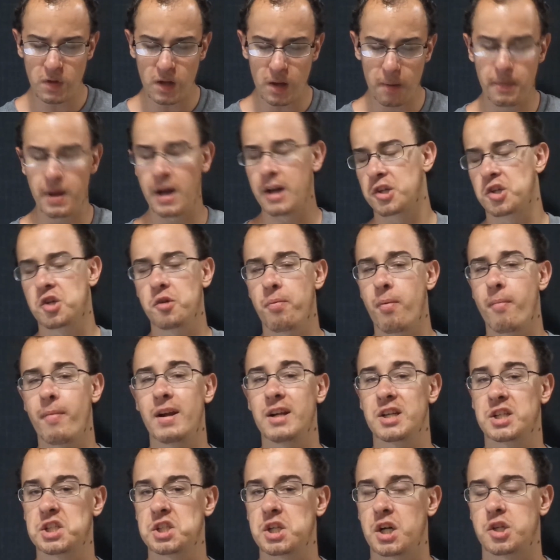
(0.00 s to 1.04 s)
But yeah, Superman
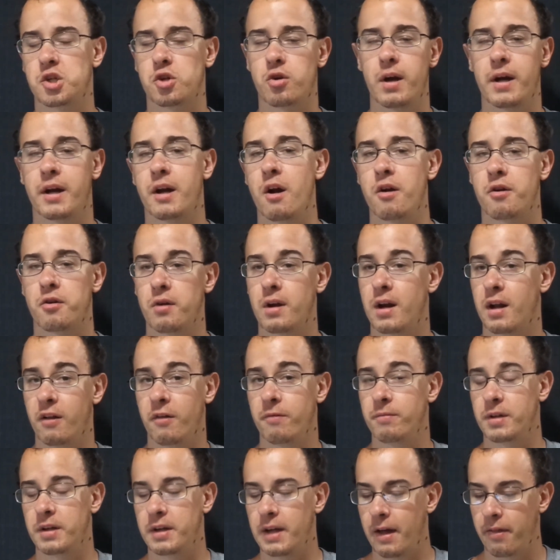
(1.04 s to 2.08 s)
is such a great character, and I
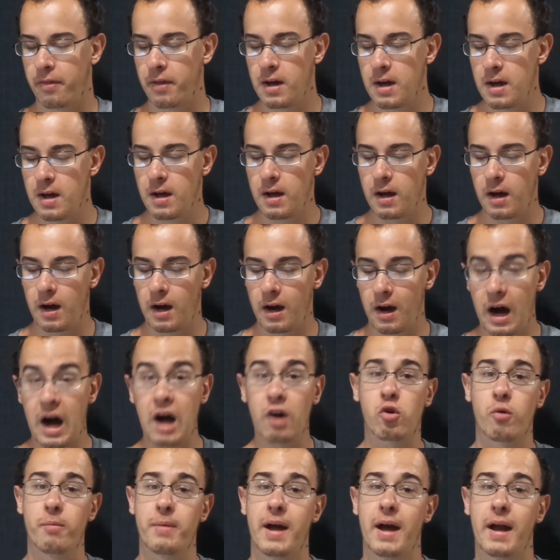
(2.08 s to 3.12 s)
love him to death. Uh,
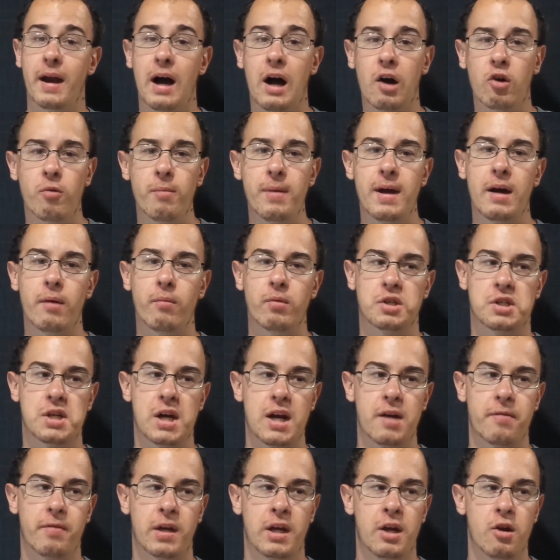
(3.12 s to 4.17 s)
Aquaman. Aquaman was
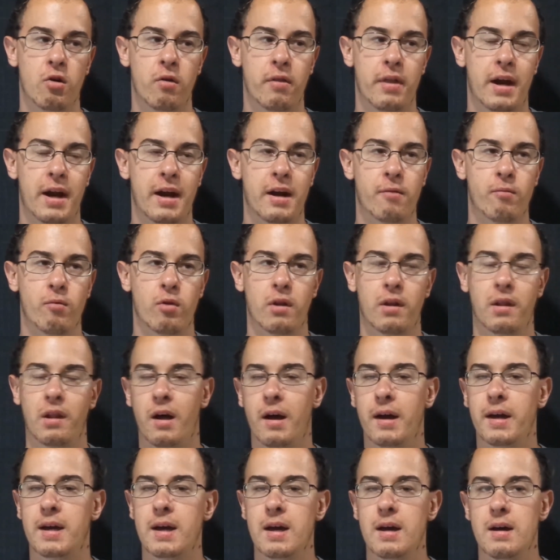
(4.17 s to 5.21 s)
kind of a hero that I didn't really
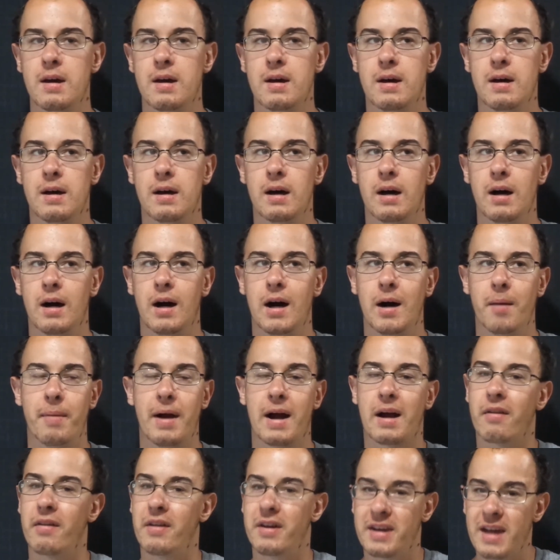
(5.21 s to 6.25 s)
like uh,
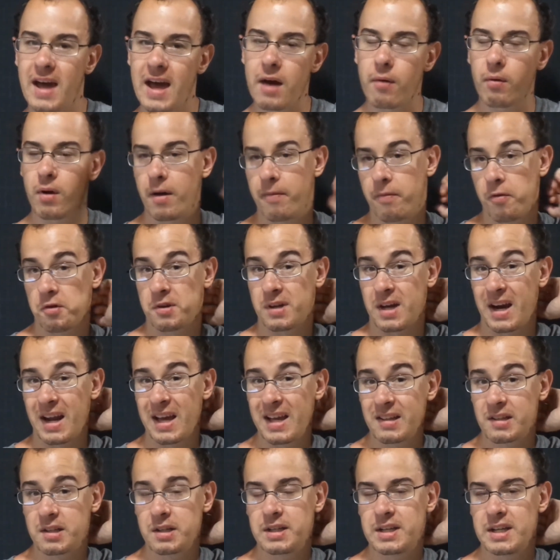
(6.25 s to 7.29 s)
back in the day when I first got
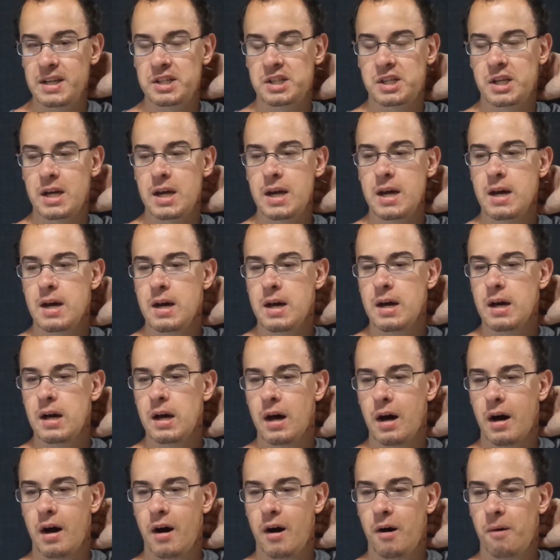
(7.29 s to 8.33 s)
into DC.
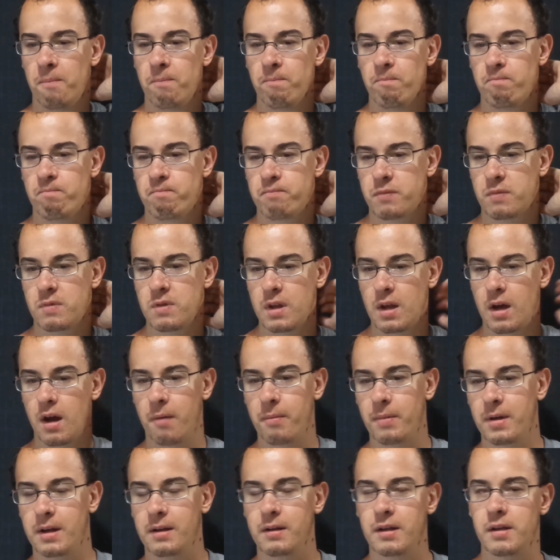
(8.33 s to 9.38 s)
Um, I
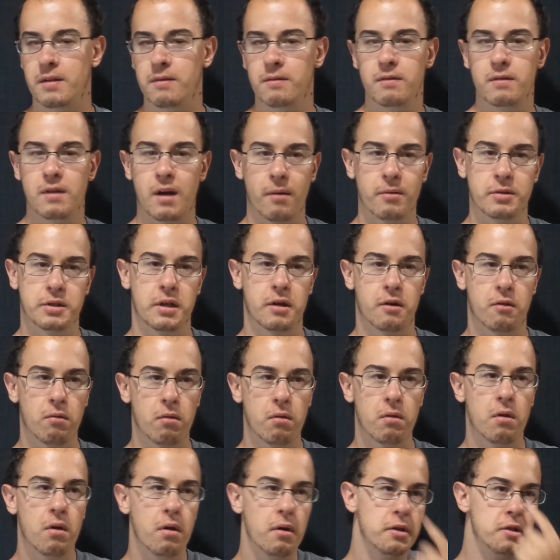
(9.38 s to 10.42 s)
mean, I was like,
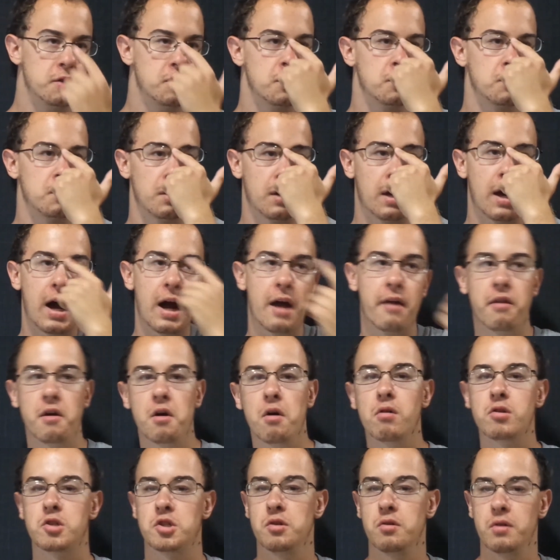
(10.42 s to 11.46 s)
well, he's just the guy of the
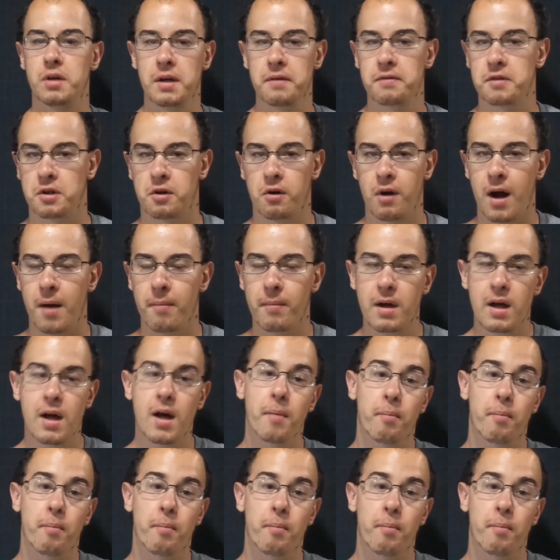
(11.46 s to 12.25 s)
ocean who gives a crap.